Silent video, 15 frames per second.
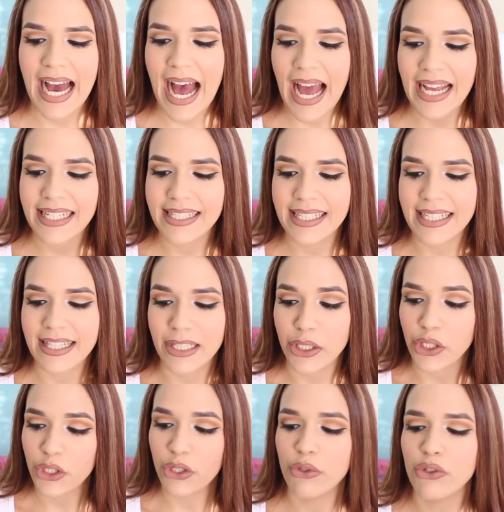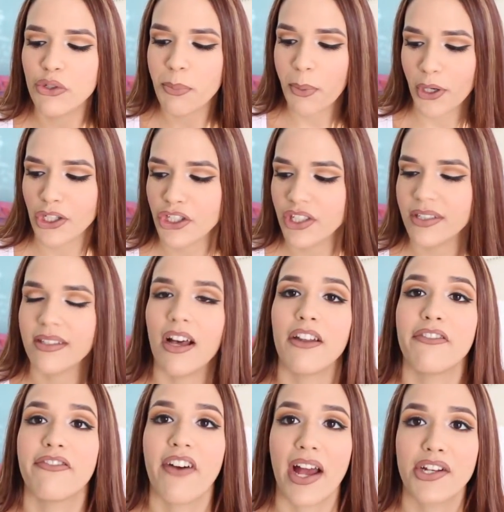I did this huge purchase
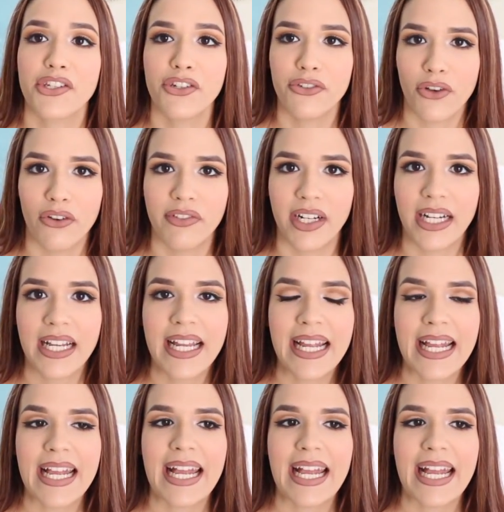on Fashion Nova,